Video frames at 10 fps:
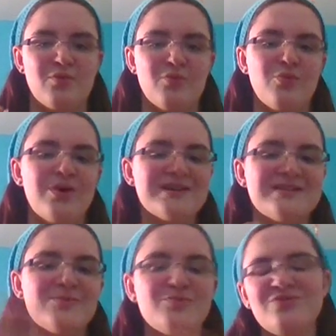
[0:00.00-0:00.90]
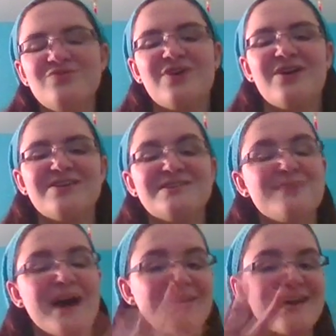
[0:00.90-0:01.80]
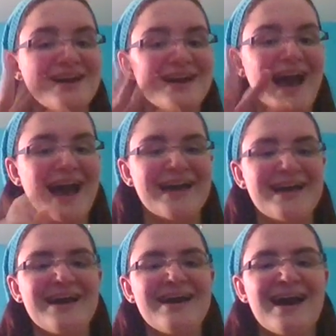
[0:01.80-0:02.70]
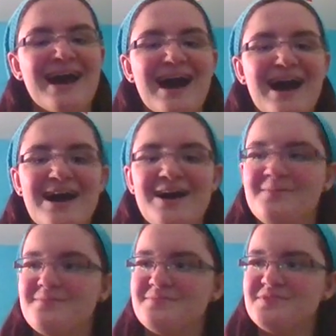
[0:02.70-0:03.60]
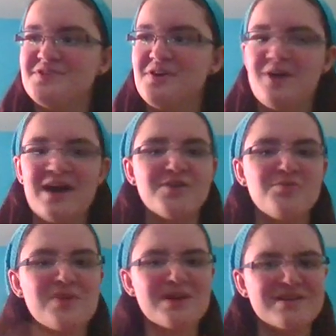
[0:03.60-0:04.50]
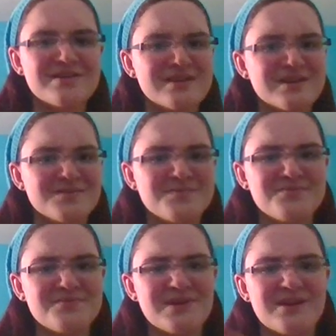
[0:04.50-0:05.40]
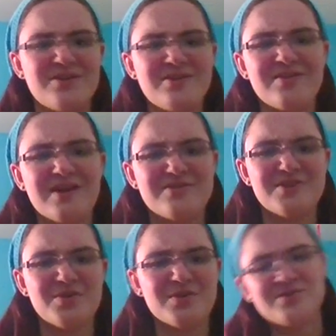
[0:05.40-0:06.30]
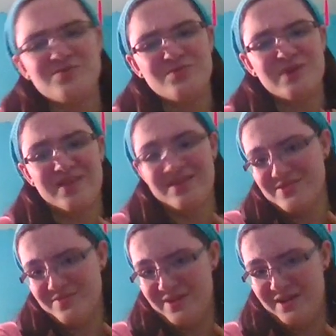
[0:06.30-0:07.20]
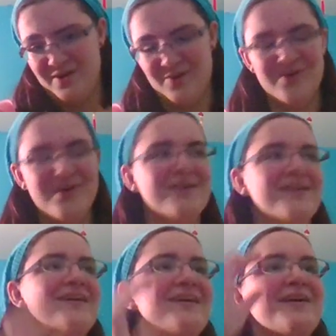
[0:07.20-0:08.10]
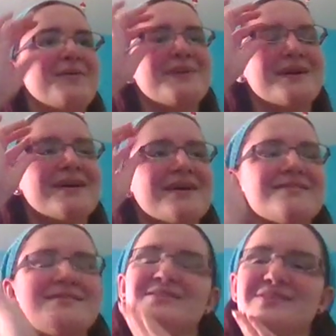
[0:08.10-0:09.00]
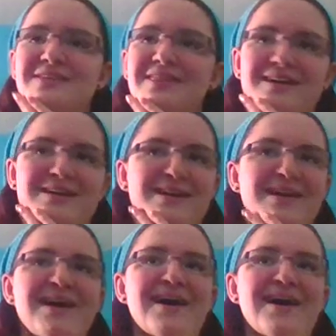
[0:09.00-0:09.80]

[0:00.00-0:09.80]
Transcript: What is up, Wolfguard? Spyra here, hi. Um, so I just wanted to let you guys know what's with this video, because here's the thing.